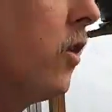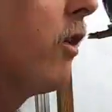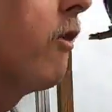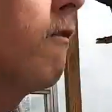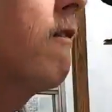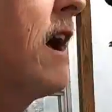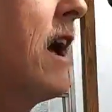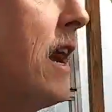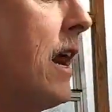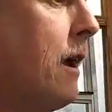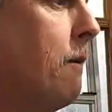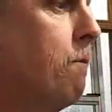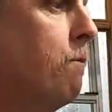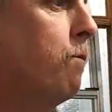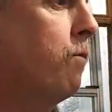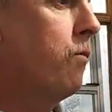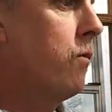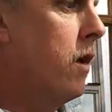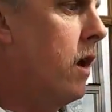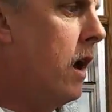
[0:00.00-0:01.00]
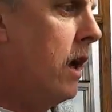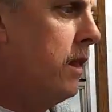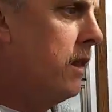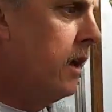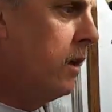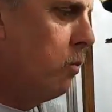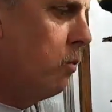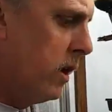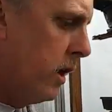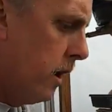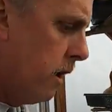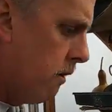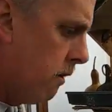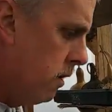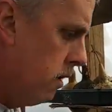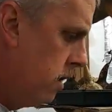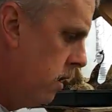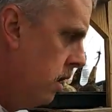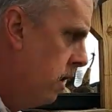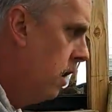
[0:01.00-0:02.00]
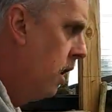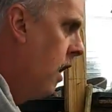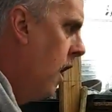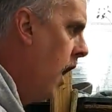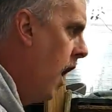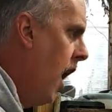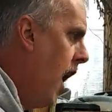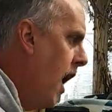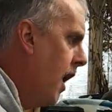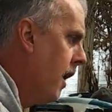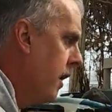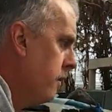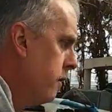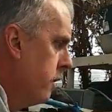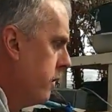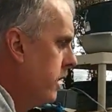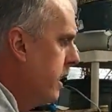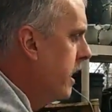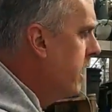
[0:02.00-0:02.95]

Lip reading: they're ready. And then when they're hollow, you can